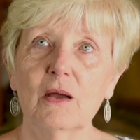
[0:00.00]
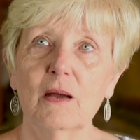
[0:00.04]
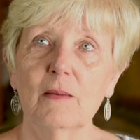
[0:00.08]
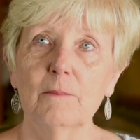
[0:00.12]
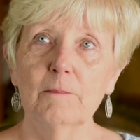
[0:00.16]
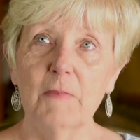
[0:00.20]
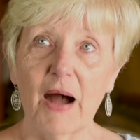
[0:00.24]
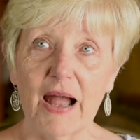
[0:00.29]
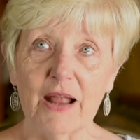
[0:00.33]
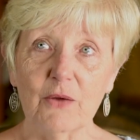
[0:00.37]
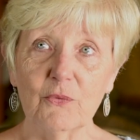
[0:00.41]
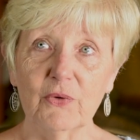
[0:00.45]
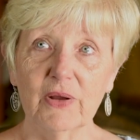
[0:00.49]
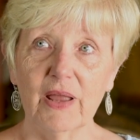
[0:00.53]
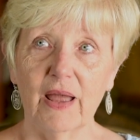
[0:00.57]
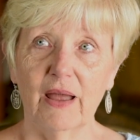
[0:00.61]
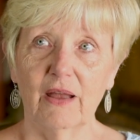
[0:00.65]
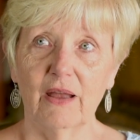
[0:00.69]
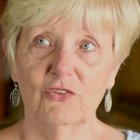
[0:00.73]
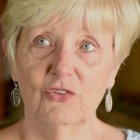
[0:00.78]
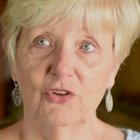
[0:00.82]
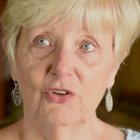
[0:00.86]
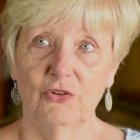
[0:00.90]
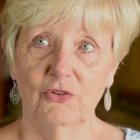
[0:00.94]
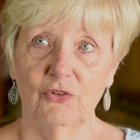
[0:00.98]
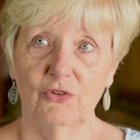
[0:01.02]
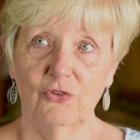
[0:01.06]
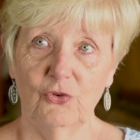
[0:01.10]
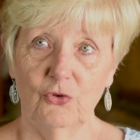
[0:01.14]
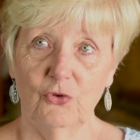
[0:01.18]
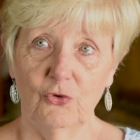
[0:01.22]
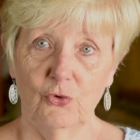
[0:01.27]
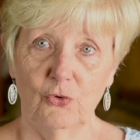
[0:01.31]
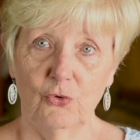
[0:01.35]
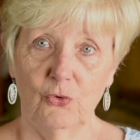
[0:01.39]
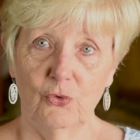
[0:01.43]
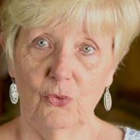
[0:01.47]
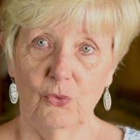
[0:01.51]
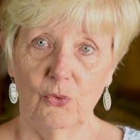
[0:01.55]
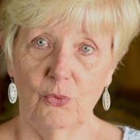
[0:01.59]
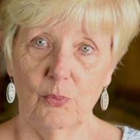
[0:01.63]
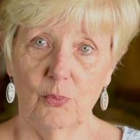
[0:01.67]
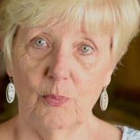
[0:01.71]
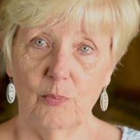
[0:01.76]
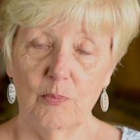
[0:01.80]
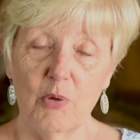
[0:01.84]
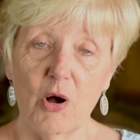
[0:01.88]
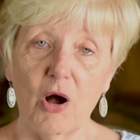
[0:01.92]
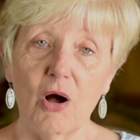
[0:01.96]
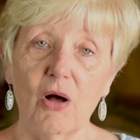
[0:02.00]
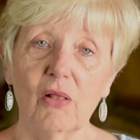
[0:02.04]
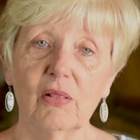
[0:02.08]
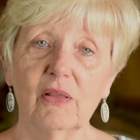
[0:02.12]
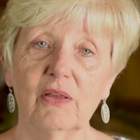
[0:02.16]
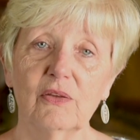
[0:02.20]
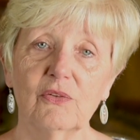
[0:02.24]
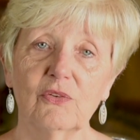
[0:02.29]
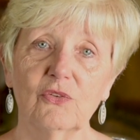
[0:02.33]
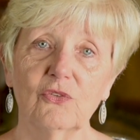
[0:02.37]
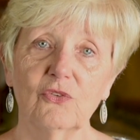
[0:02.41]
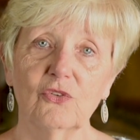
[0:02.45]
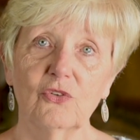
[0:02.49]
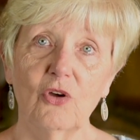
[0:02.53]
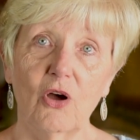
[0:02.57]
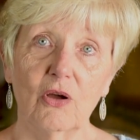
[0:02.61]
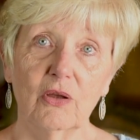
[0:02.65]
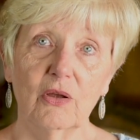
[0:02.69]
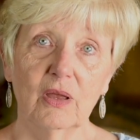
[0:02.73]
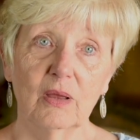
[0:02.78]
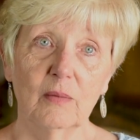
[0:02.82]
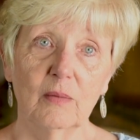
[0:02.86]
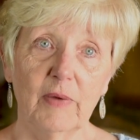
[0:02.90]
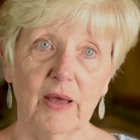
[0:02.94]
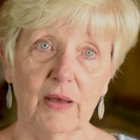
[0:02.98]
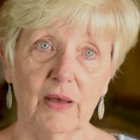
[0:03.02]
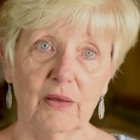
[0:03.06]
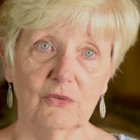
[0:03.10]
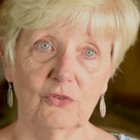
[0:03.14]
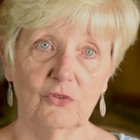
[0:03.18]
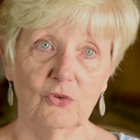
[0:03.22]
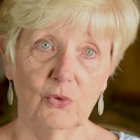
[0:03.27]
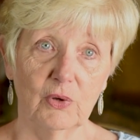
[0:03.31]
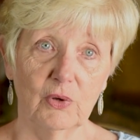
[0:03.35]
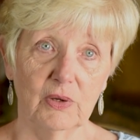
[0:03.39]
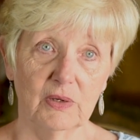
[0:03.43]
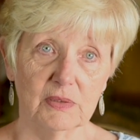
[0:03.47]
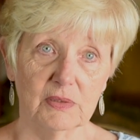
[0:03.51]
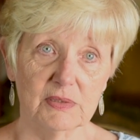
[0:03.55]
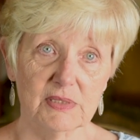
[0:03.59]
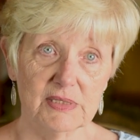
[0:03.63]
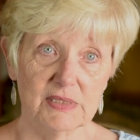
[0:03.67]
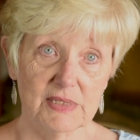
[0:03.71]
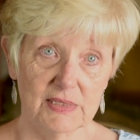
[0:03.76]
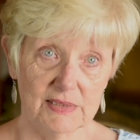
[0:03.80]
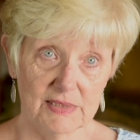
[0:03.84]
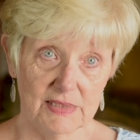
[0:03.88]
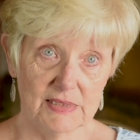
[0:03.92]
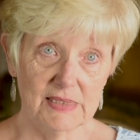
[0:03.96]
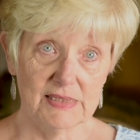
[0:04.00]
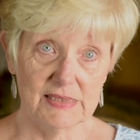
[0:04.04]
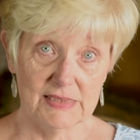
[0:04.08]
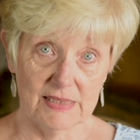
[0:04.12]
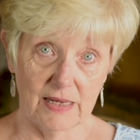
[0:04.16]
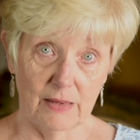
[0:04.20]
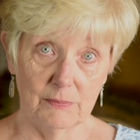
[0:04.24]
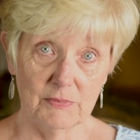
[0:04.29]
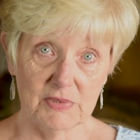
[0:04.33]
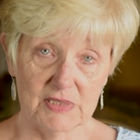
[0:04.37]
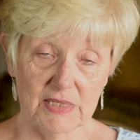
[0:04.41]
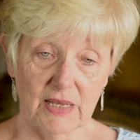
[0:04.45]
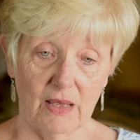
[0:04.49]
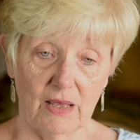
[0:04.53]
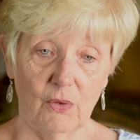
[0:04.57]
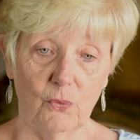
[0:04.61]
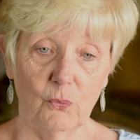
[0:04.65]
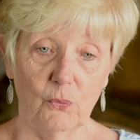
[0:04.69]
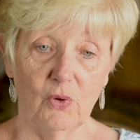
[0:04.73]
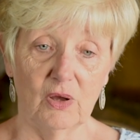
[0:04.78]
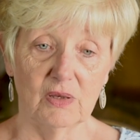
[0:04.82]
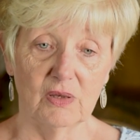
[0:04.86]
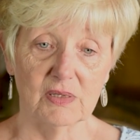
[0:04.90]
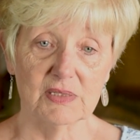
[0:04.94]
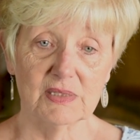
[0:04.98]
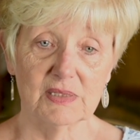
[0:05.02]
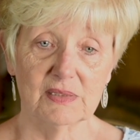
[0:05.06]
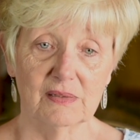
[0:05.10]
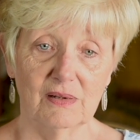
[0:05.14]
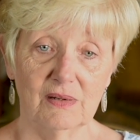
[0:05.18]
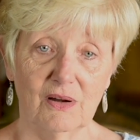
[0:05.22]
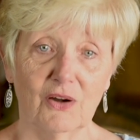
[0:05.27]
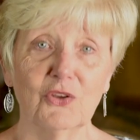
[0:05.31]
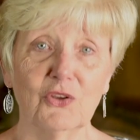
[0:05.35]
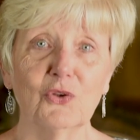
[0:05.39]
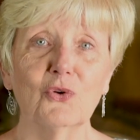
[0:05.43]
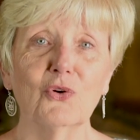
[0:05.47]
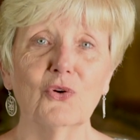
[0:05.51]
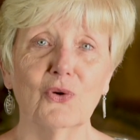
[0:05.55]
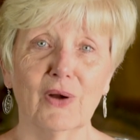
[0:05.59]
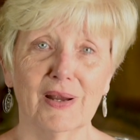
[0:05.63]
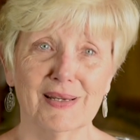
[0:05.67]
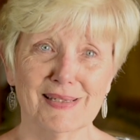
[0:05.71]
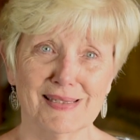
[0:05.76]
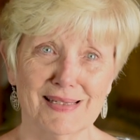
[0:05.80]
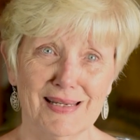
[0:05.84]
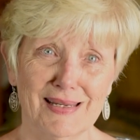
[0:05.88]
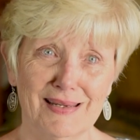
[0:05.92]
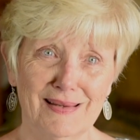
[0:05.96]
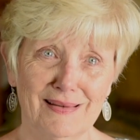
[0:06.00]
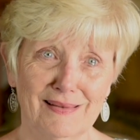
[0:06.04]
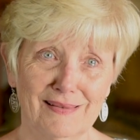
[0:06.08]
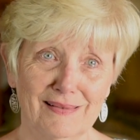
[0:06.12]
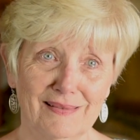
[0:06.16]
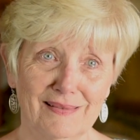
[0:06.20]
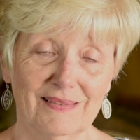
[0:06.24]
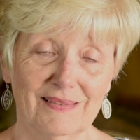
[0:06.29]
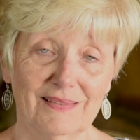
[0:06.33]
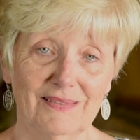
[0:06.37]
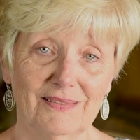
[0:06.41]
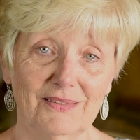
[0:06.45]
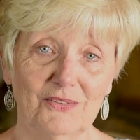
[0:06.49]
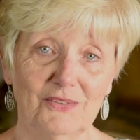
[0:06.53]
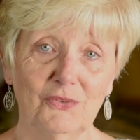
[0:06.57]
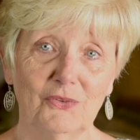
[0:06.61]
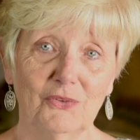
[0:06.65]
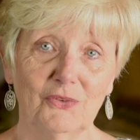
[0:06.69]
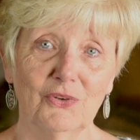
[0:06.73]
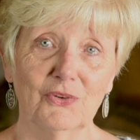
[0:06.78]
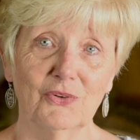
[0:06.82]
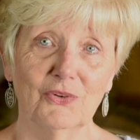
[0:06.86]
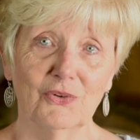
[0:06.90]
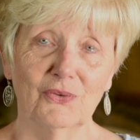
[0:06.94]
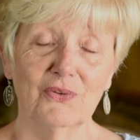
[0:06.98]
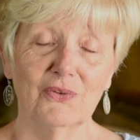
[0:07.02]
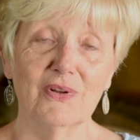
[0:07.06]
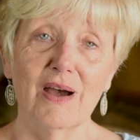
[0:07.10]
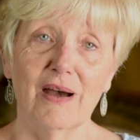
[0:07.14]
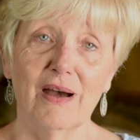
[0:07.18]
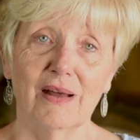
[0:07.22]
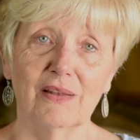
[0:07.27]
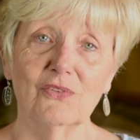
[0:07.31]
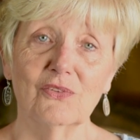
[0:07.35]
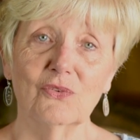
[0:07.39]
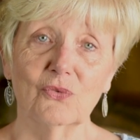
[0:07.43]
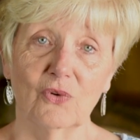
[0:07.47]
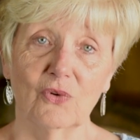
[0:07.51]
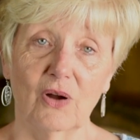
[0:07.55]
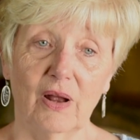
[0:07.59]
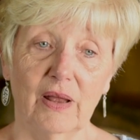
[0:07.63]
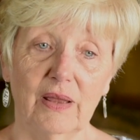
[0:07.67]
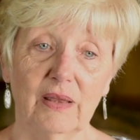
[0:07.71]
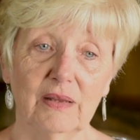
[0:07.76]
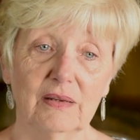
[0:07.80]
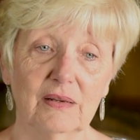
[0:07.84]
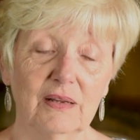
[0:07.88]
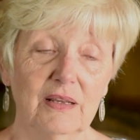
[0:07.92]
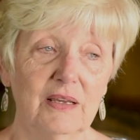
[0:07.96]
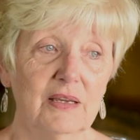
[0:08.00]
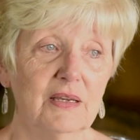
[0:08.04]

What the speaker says: My reaction to Paula's talking about doing stem cell was, are you crazy? You're nuts, right?